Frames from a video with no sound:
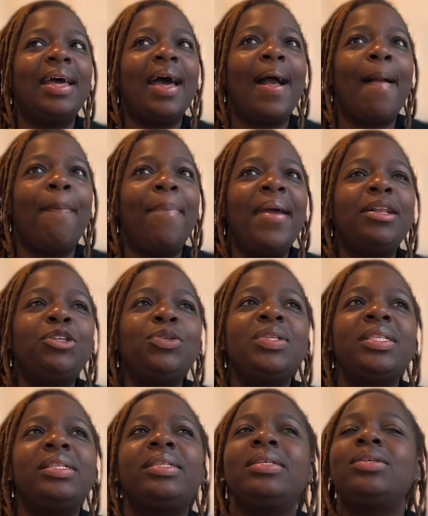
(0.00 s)
I bet you
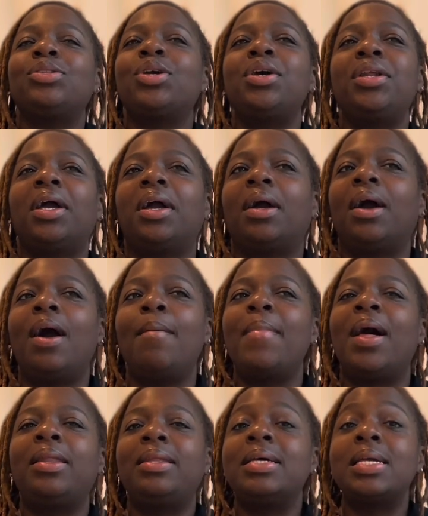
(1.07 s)
Sincere's gonna come
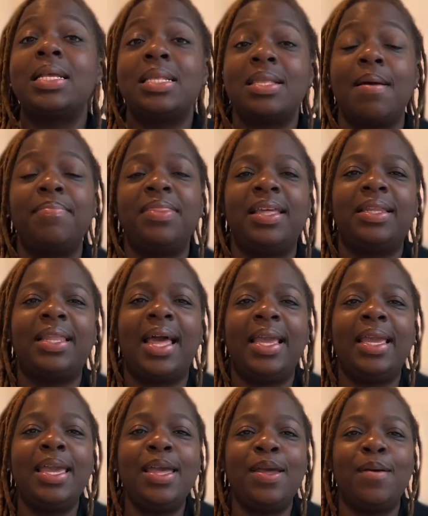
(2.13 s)
out looking something
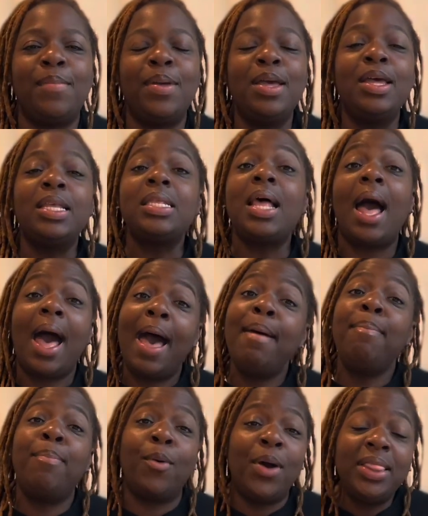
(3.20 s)
like him. So
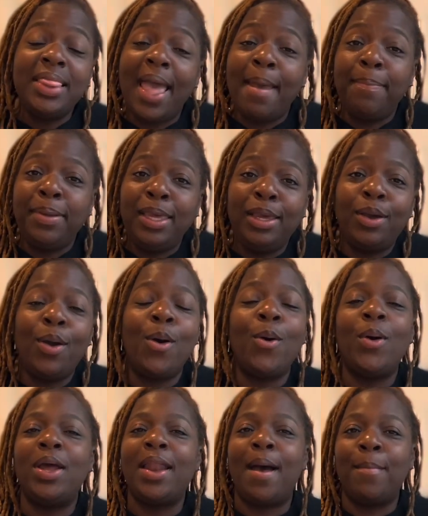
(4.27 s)
I bought that pea
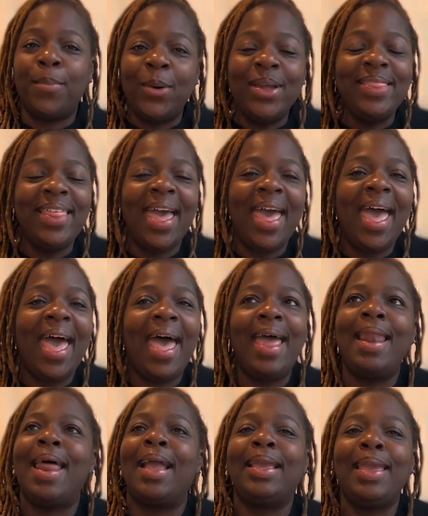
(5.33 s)
coat and I bought that hat
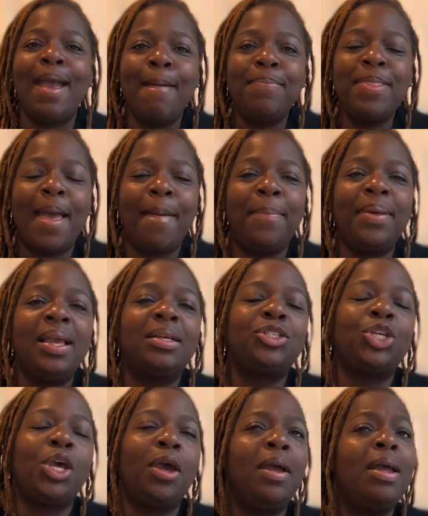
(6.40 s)
and I kept that
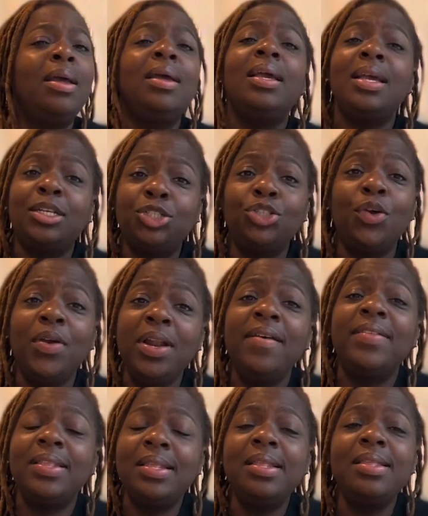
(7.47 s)
picture. And sure
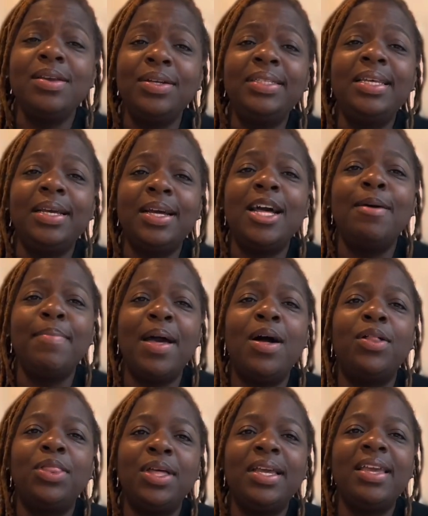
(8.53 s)
enough, Sincere did come
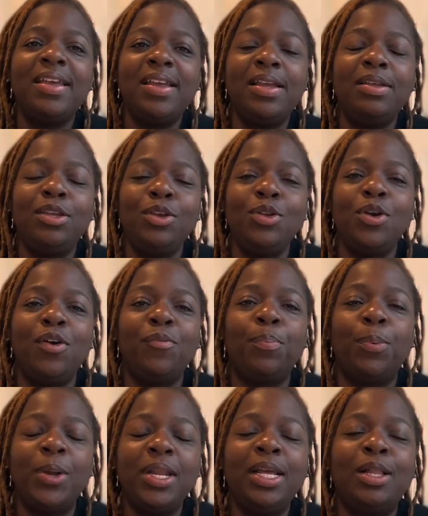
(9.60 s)
out looking, you know,
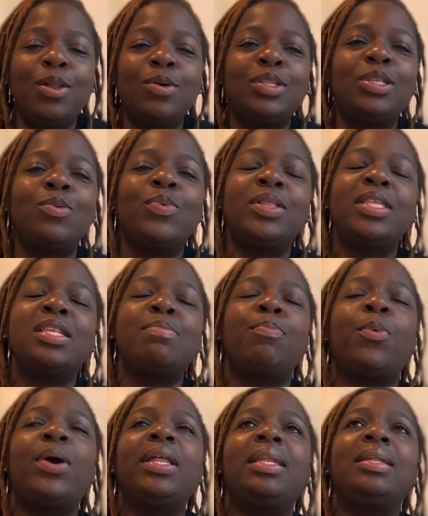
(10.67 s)
pretty close to what this
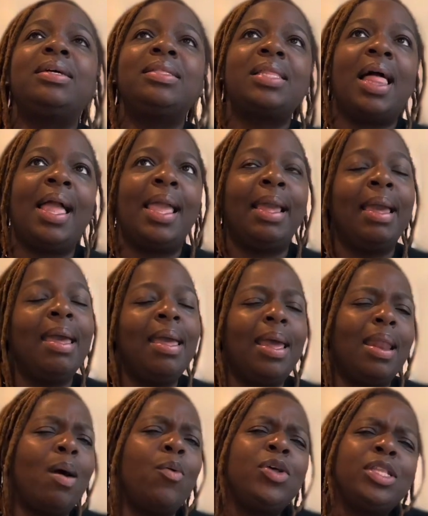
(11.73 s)
boy looked like.
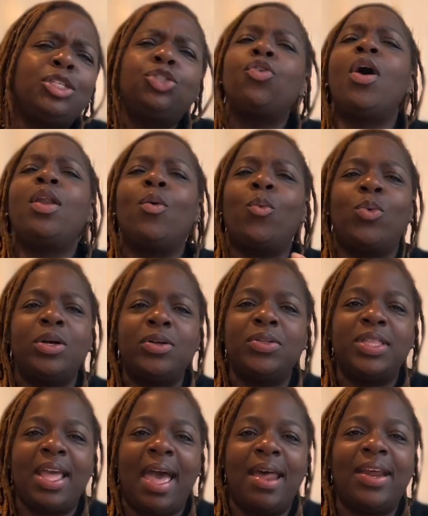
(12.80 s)
And I wasn't trying to
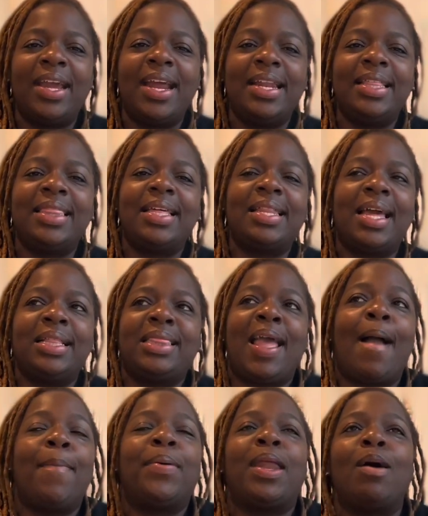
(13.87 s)
will that or anything like
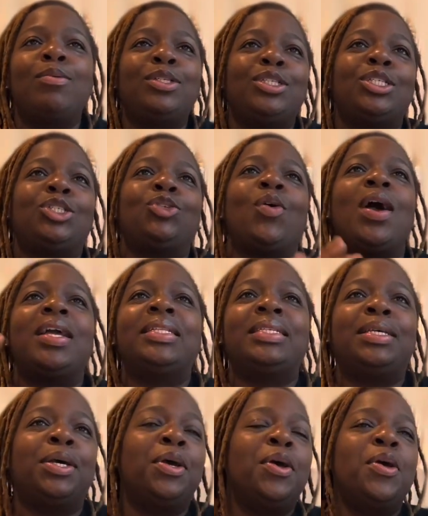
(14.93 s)
that, but I was just trying
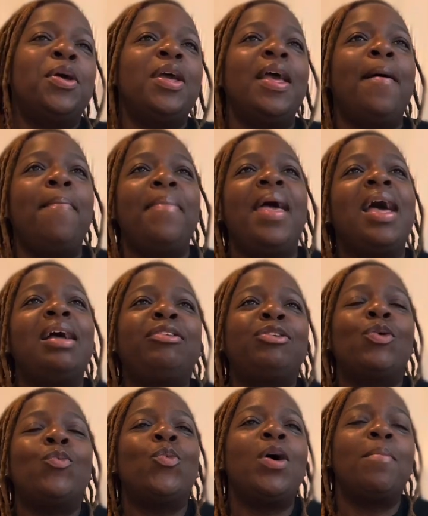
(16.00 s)
to
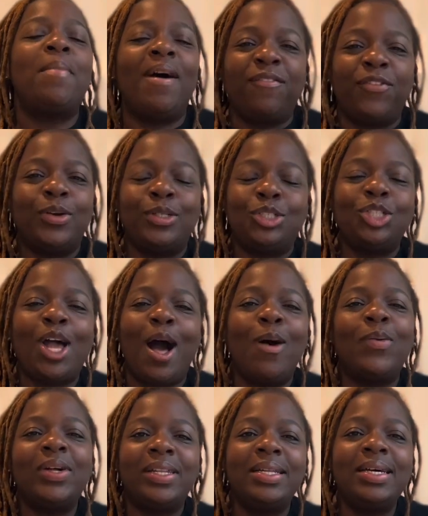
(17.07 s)
imagine what my first
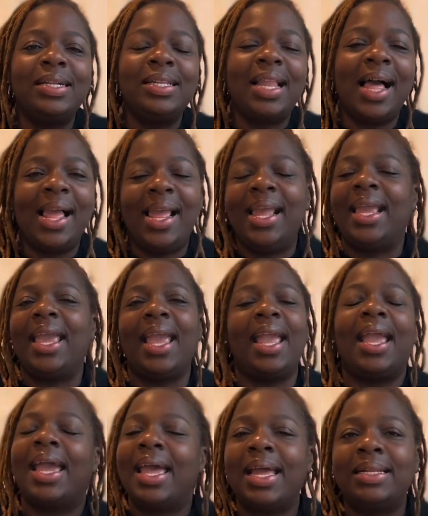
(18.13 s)
child would look like
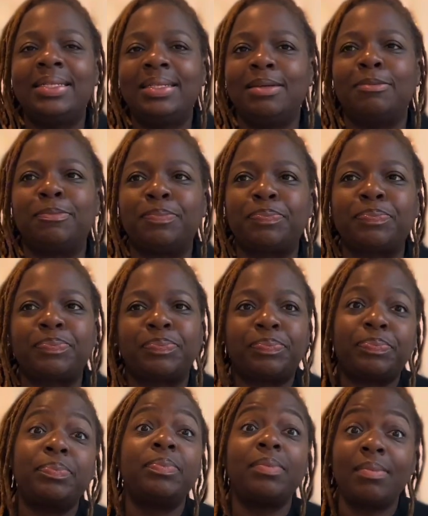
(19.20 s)
and
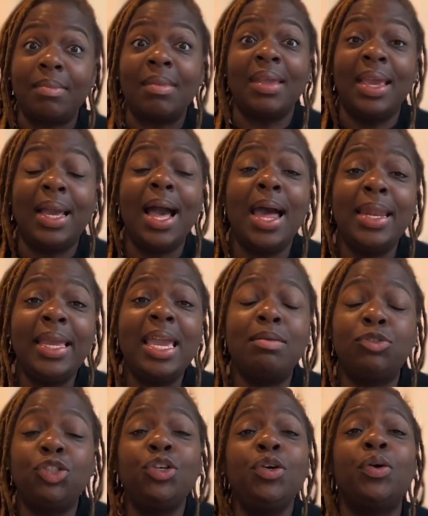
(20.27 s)
it kind of
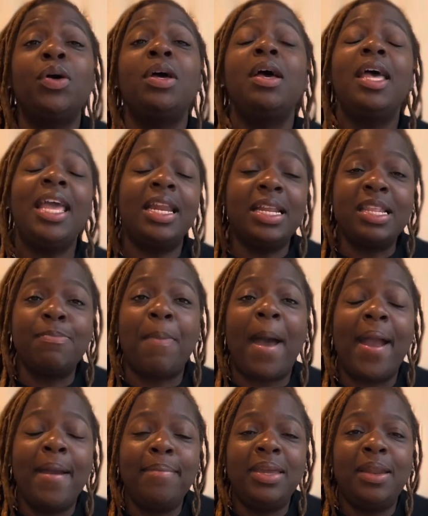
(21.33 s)
came true. It
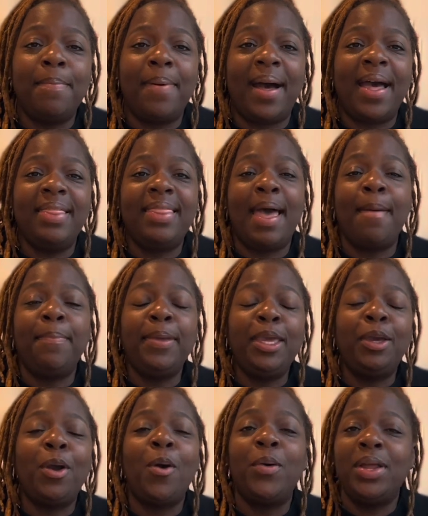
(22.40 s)
inspired me to buy that
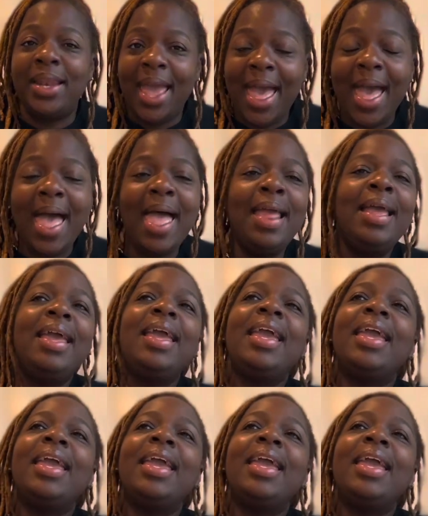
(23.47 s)
pea coat and hat.